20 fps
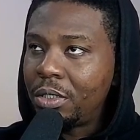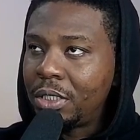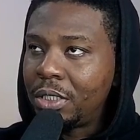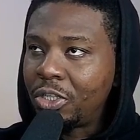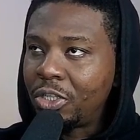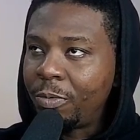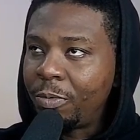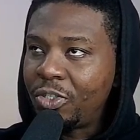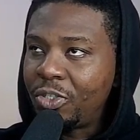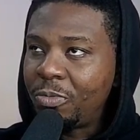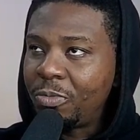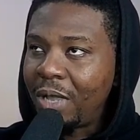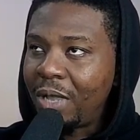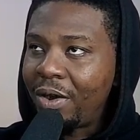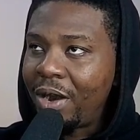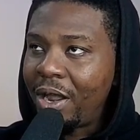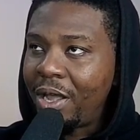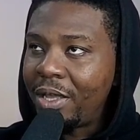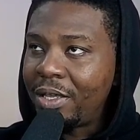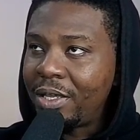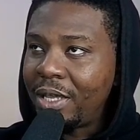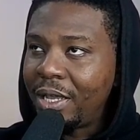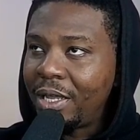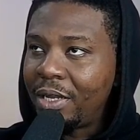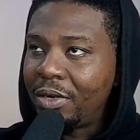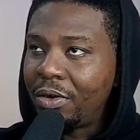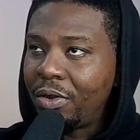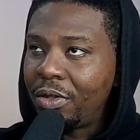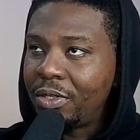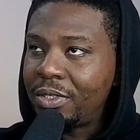It's supposed to be around
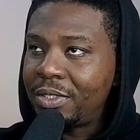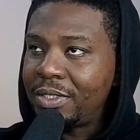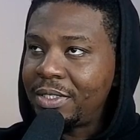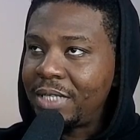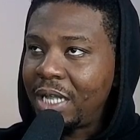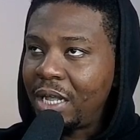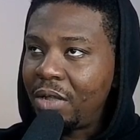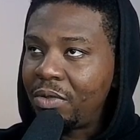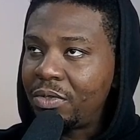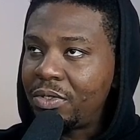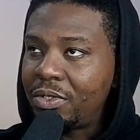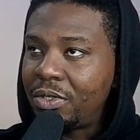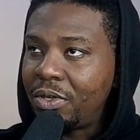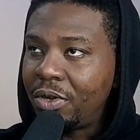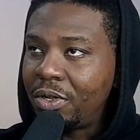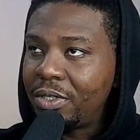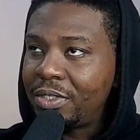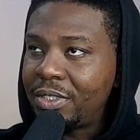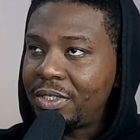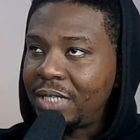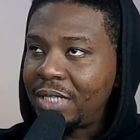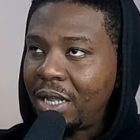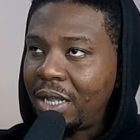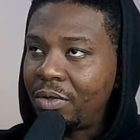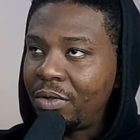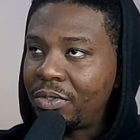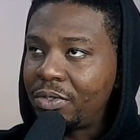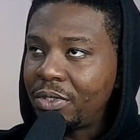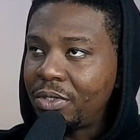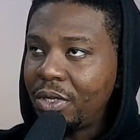here. North,
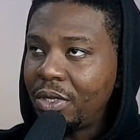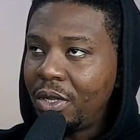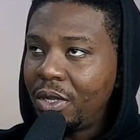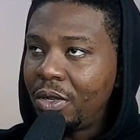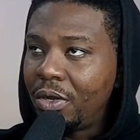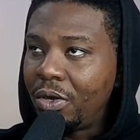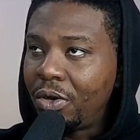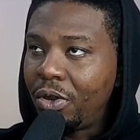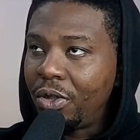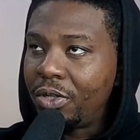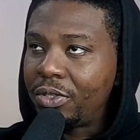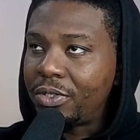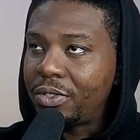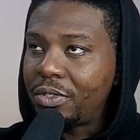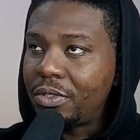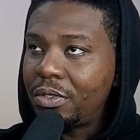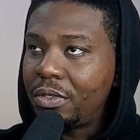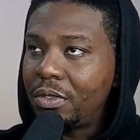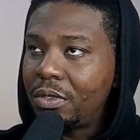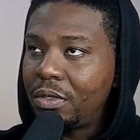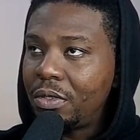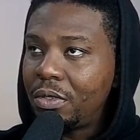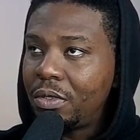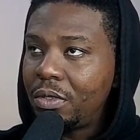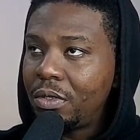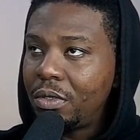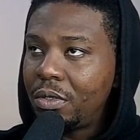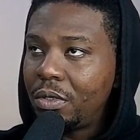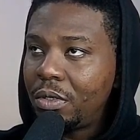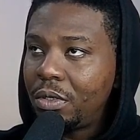south. Oh,
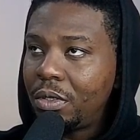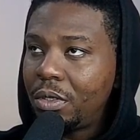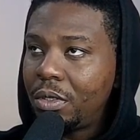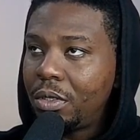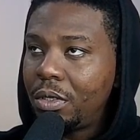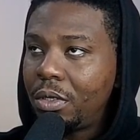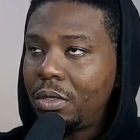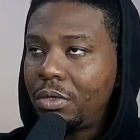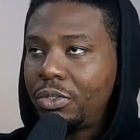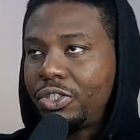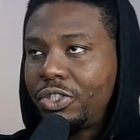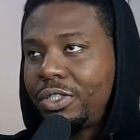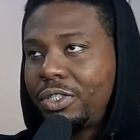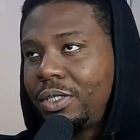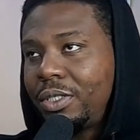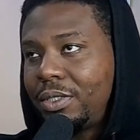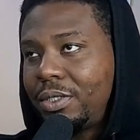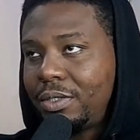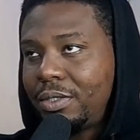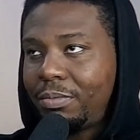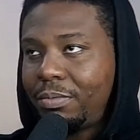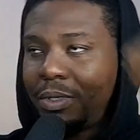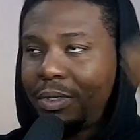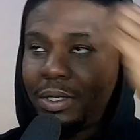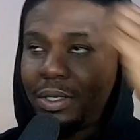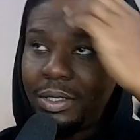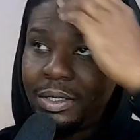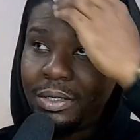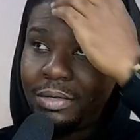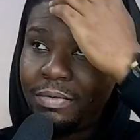shit,
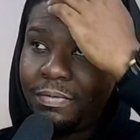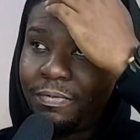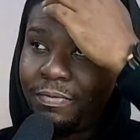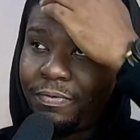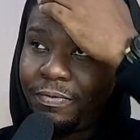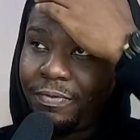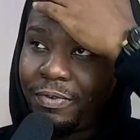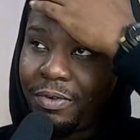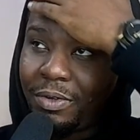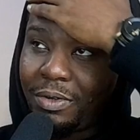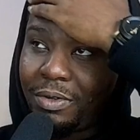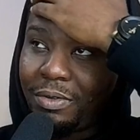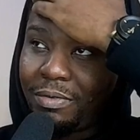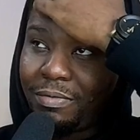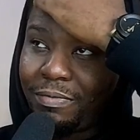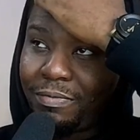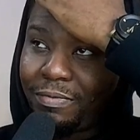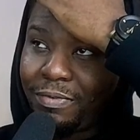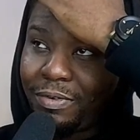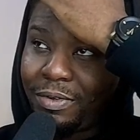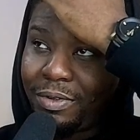man. Fuck.